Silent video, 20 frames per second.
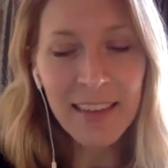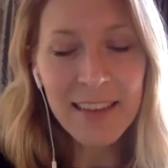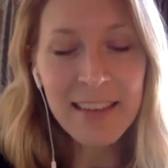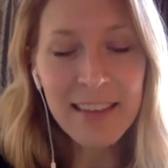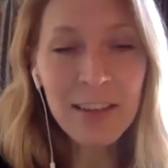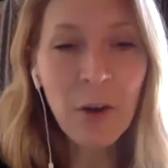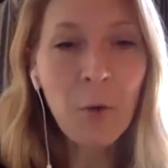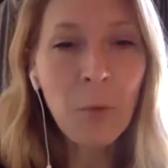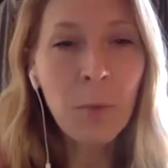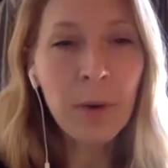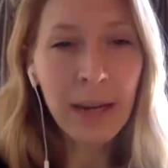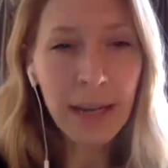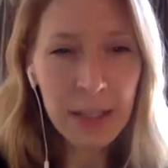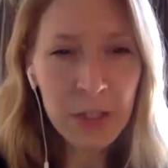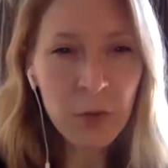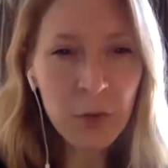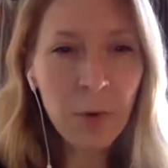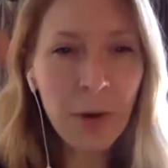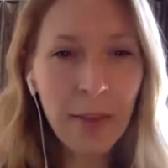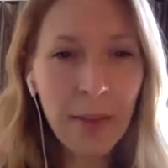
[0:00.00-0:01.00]
so what I
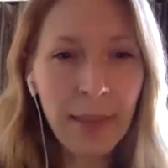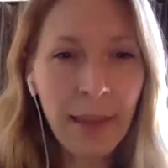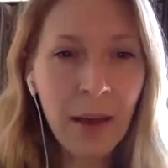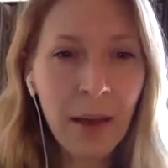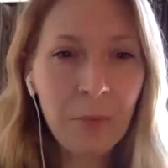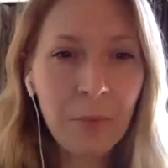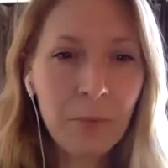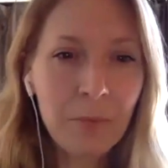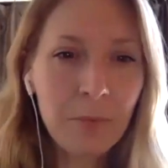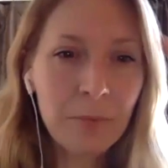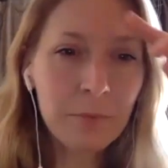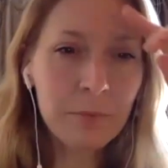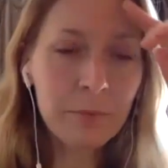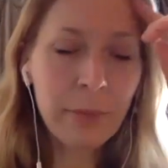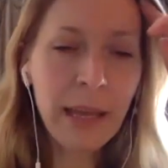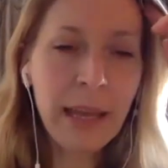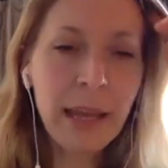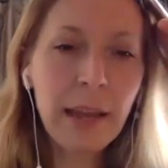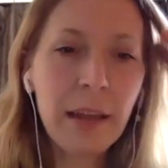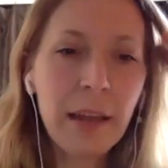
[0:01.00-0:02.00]
do on that
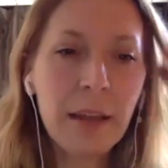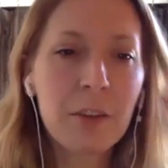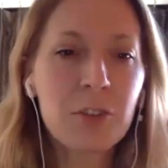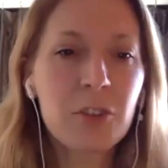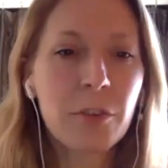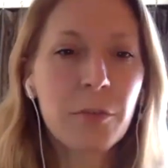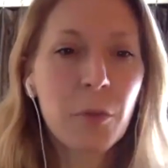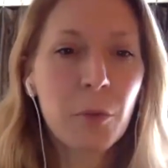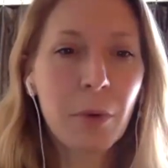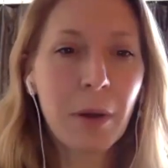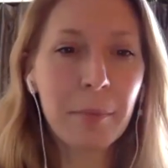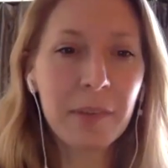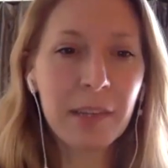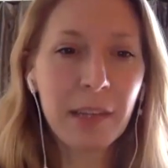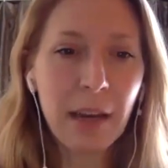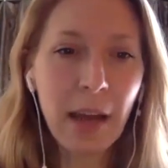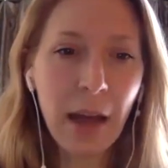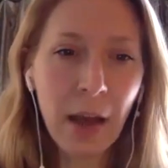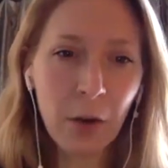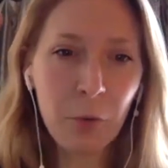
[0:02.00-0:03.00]
page of the
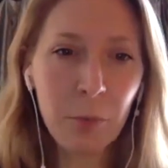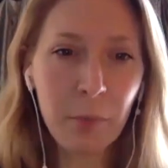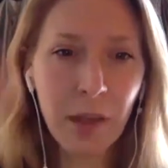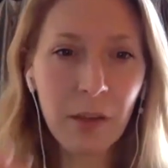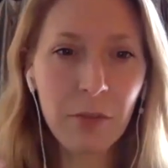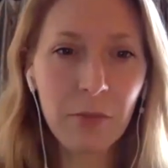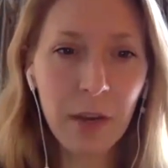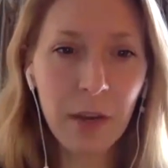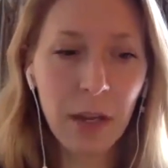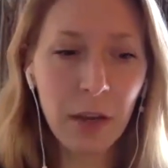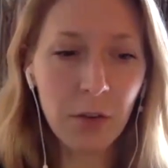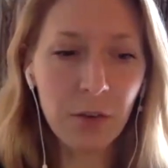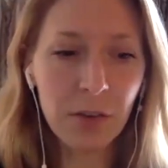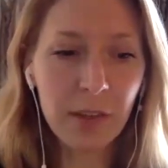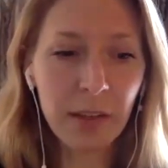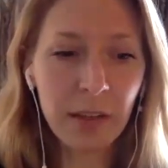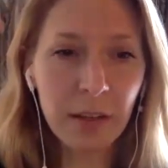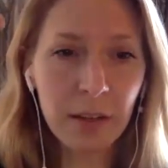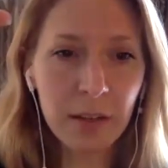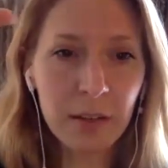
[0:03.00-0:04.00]
website, how to make videos,
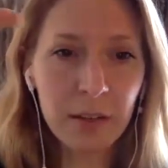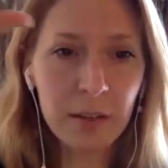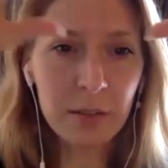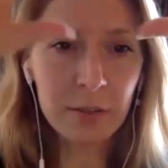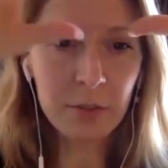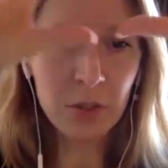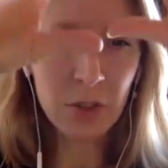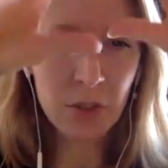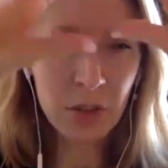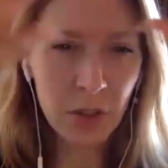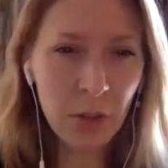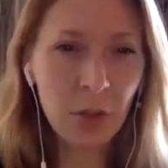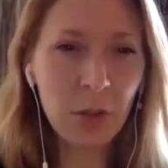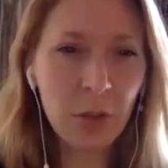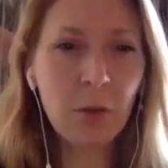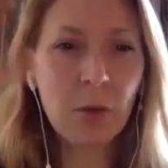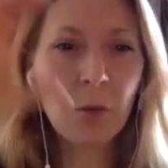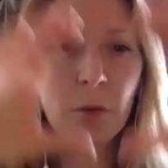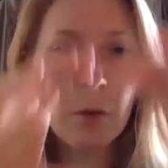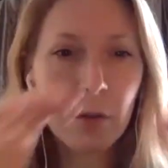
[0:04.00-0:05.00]
is just
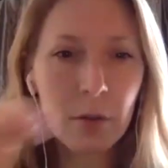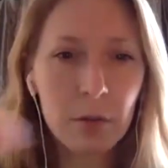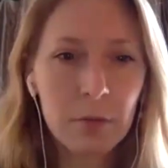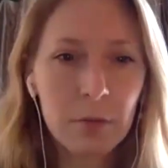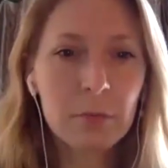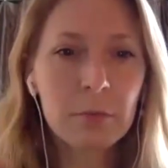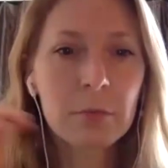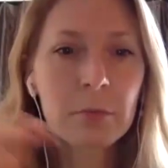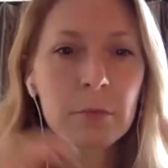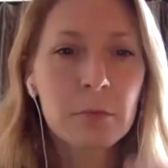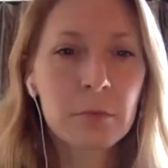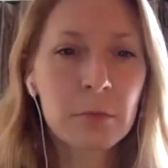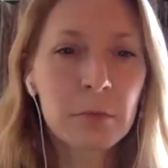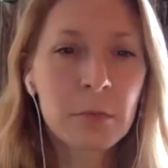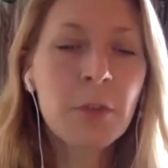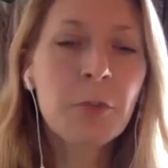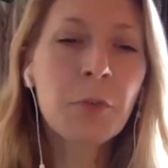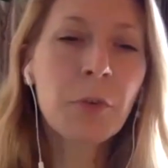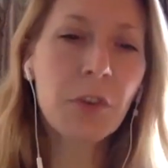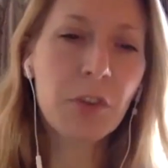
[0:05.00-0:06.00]
include
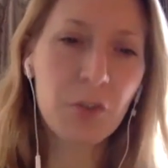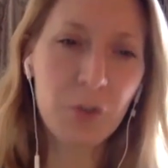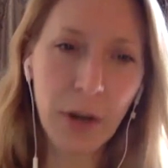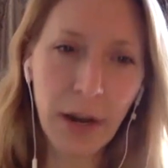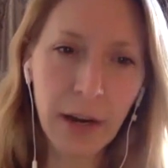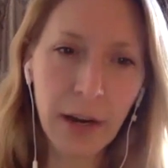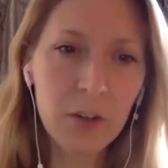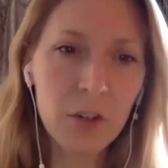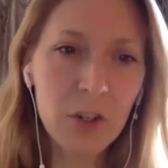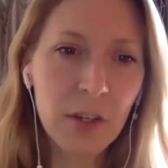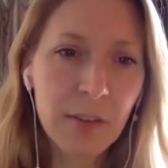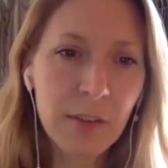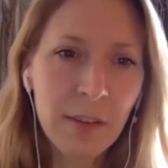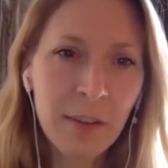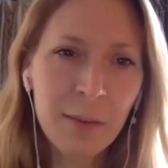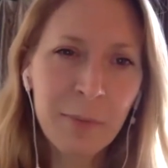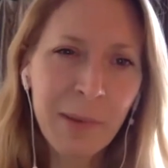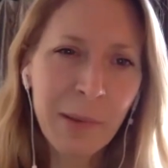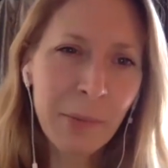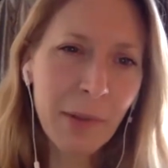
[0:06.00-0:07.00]
different strategies
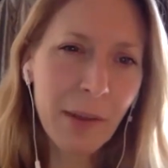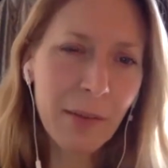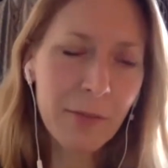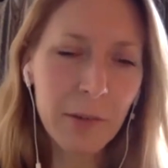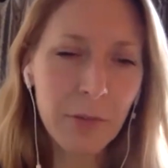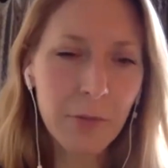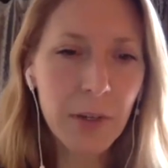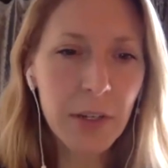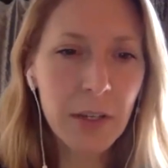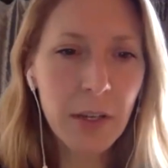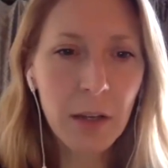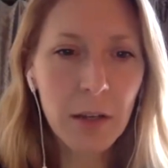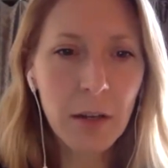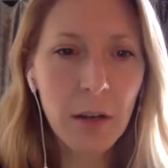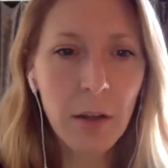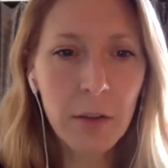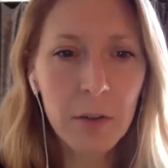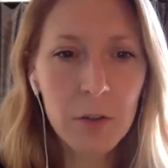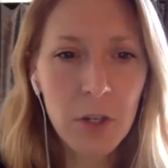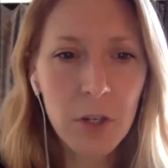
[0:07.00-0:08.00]
because people have different
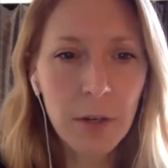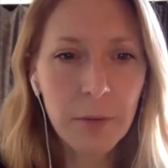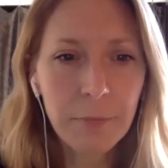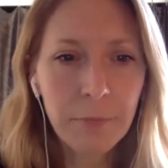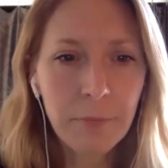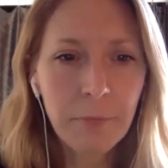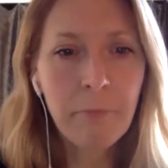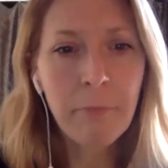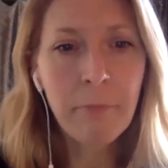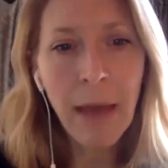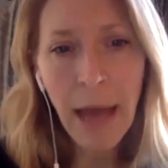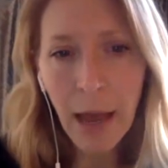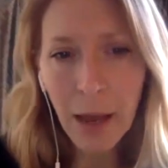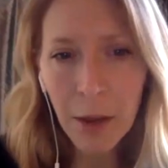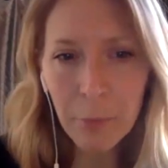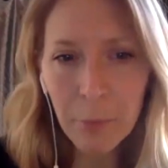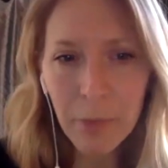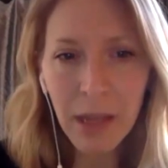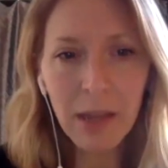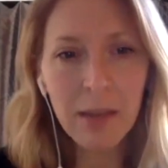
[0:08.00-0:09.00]
technology, Mac
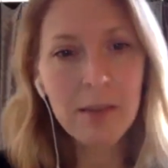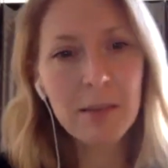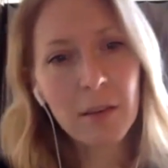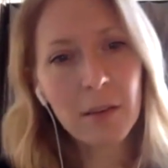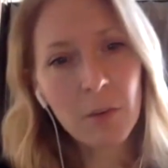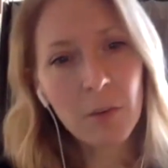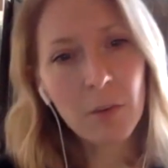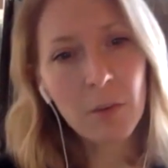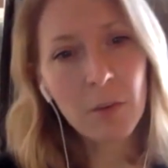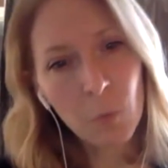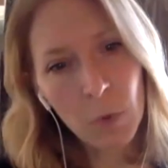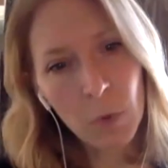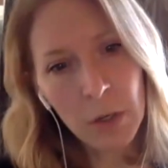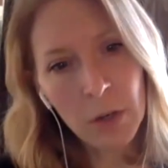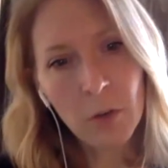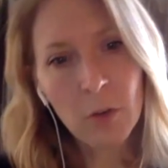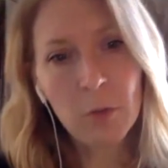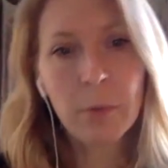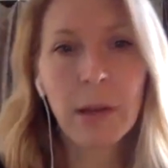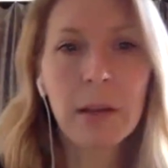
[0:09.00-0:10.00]
based and Windows
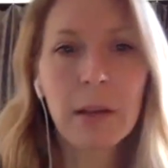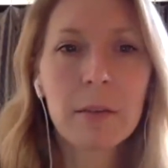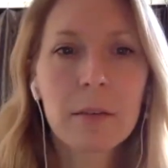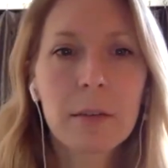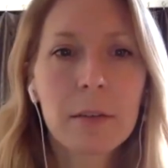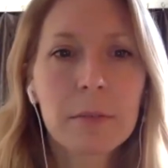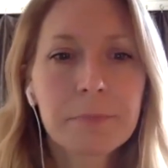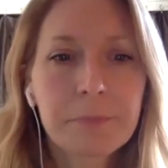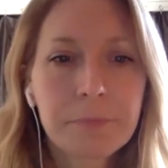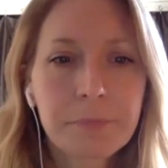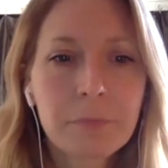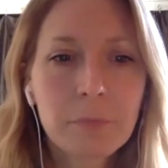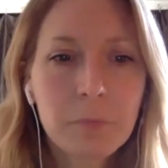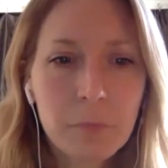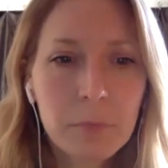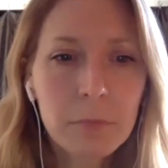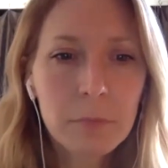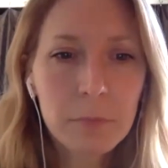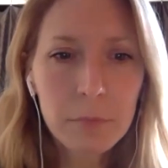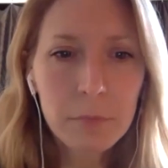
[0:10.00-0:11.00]
based and
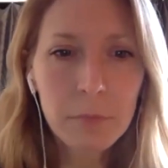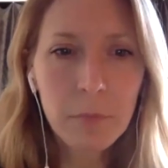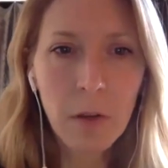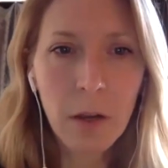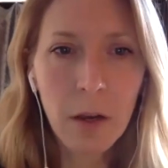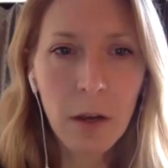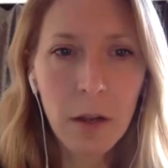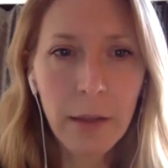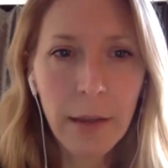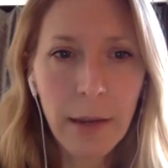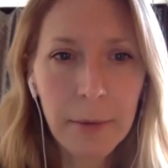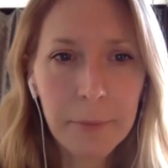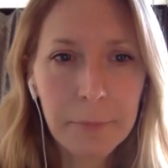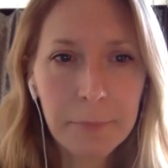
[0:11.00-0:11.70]
all that.